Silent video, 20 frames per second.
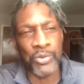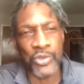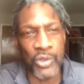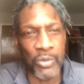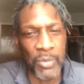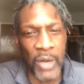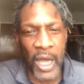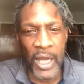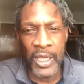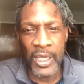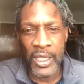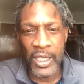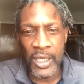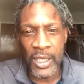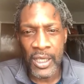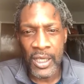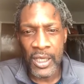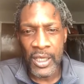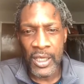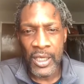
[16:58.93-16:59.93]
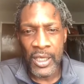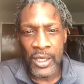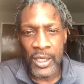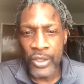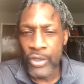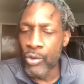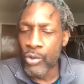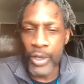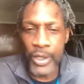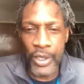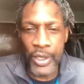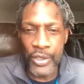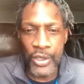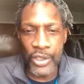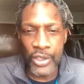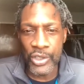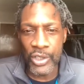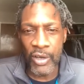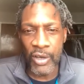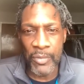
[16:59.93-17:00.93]
somebody. You ain't getting your
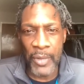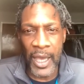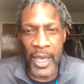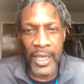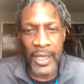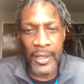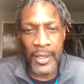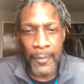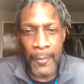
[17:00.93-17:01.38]
stuff back.